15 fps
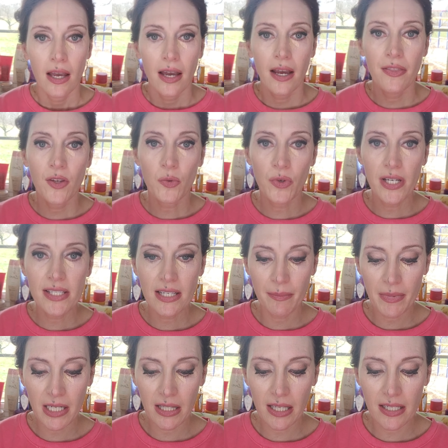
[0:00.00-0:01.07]
And the reason I'm
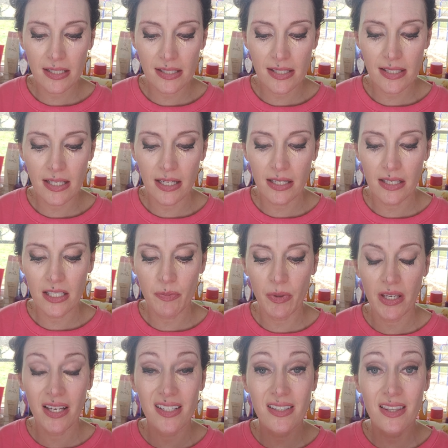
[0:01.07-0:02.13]
going to let it sit is
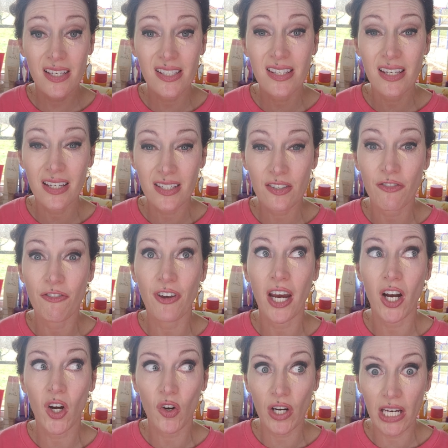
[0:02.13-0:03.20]
because this is
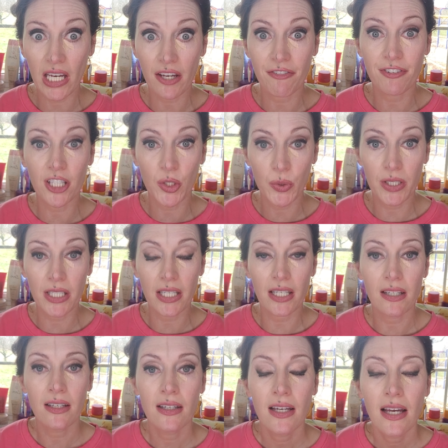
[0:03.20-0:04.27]
very fluidy.